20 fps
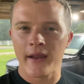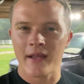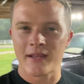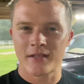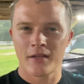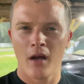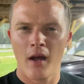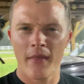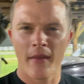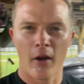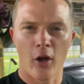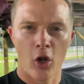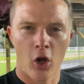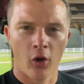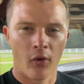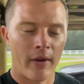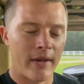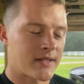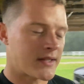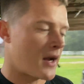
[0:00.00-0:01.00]
It's not the
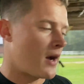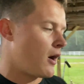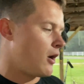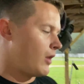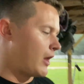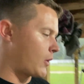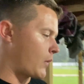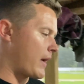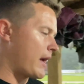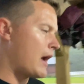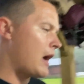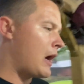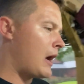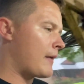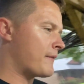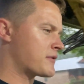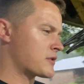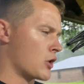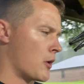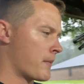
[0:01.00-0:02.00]
early style like we
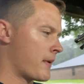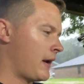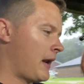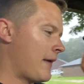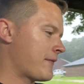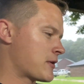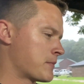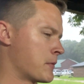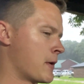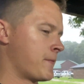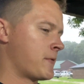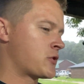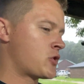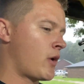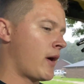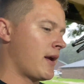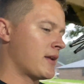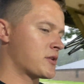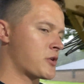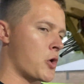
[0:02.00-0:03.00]
have, so I'm gonna have to move the
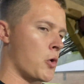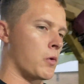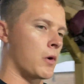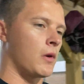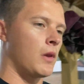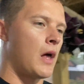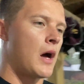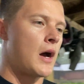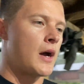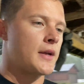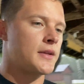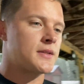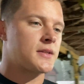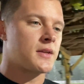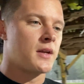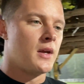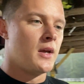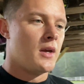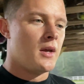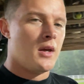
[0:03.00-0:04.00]
trans cooler lines.
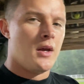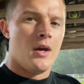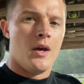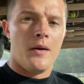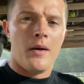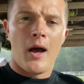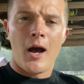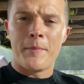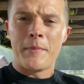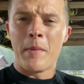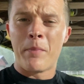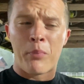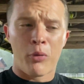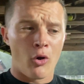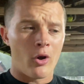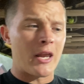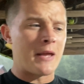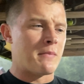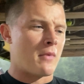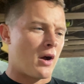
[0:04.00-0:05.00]
But
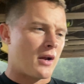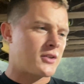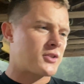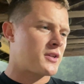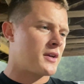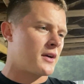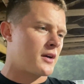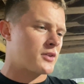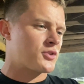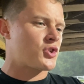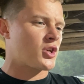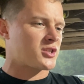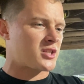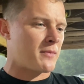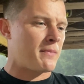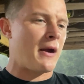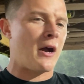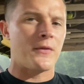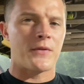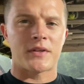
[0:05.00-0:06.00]
pretty much they're just
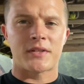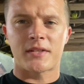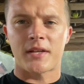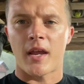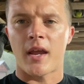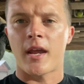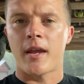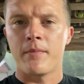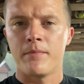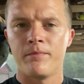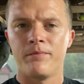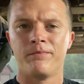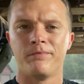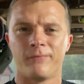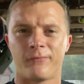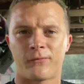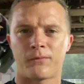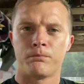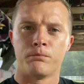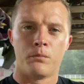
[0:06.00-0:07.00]
about the same,
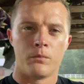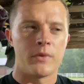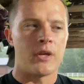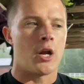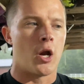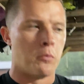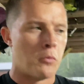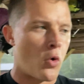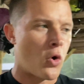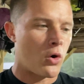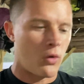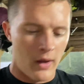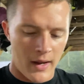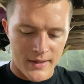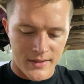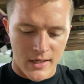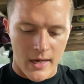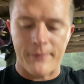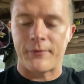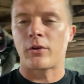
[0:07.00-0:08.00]
you know, more or
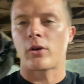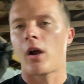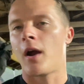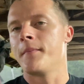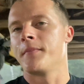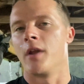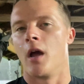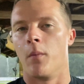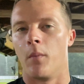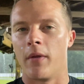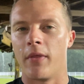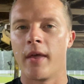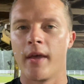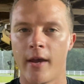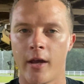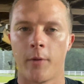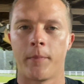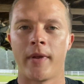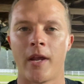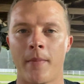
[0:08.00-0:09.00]
less. After I'm done with it,
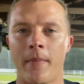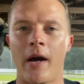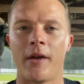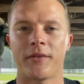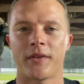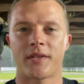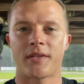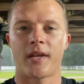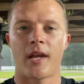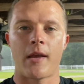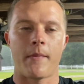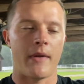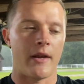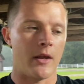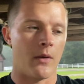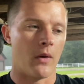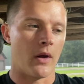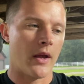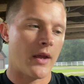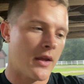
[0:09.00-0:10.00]
it'll be about the same
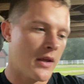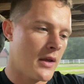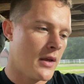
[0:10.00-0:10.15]
anyway.